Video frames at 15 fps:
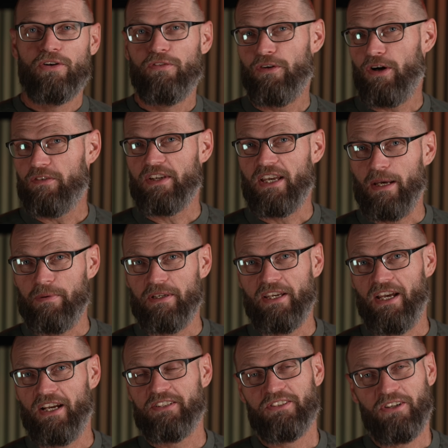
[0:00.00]
5 camping
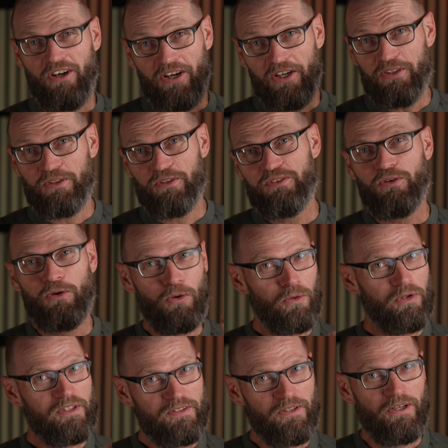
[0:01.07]
hacks I use all
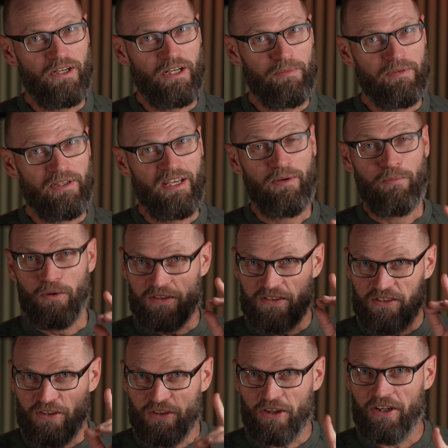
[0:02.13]
the time, and
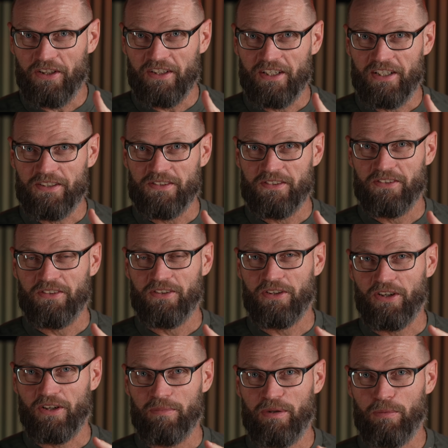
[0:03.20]
once you know these, you're
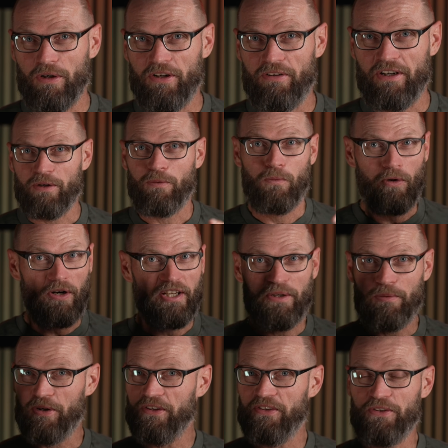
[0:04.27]
going to be wondering why you
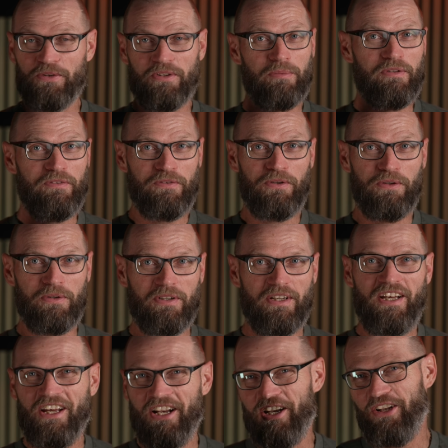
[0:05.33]
weren't doing it before.
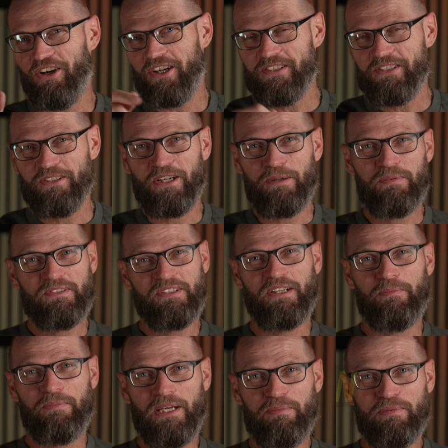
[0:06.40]
99%
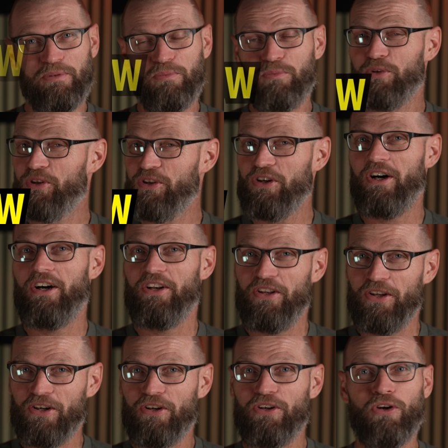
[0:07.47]
of people would not
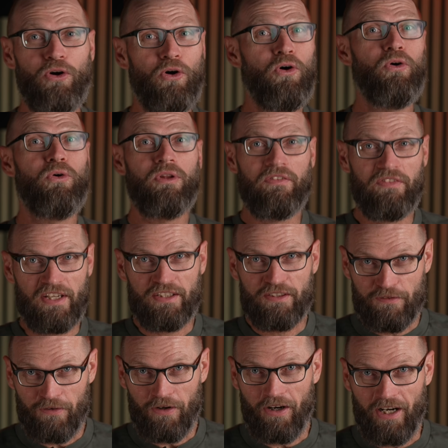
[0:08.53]
know all of these
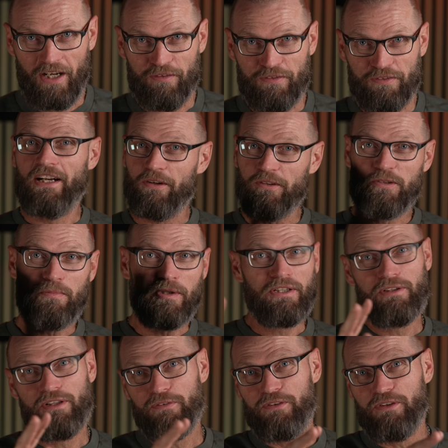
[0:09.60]
5. And I'll
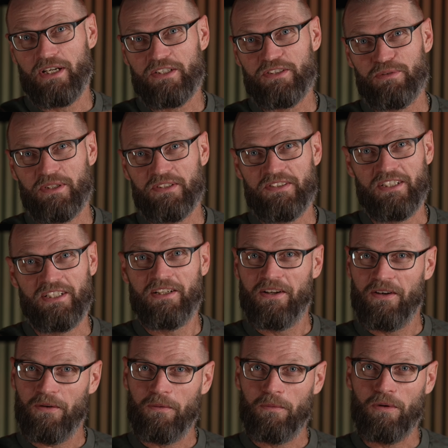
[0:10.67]
sprinkle a few extra ones in
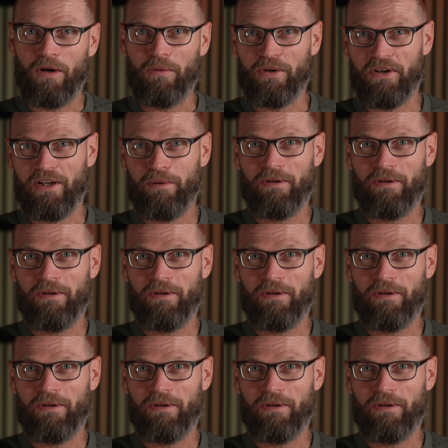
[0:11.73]
while we're on our